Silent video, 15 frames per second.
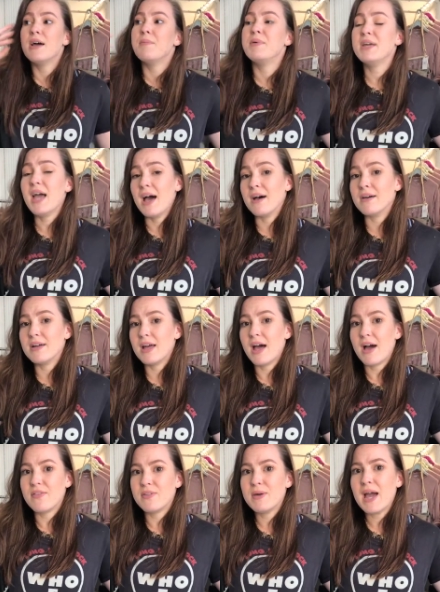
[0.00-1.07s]
But yeah,
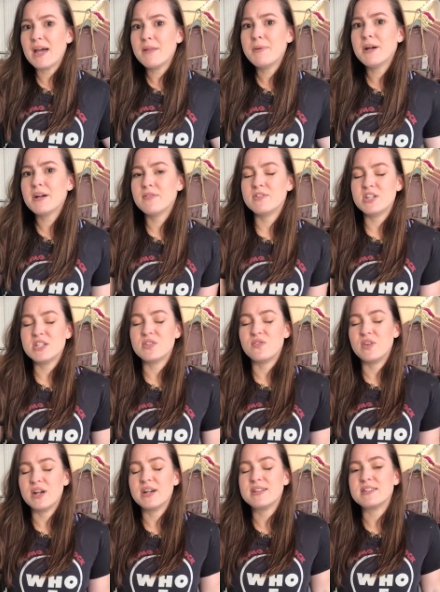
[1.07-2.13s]
we had a pair of jeans very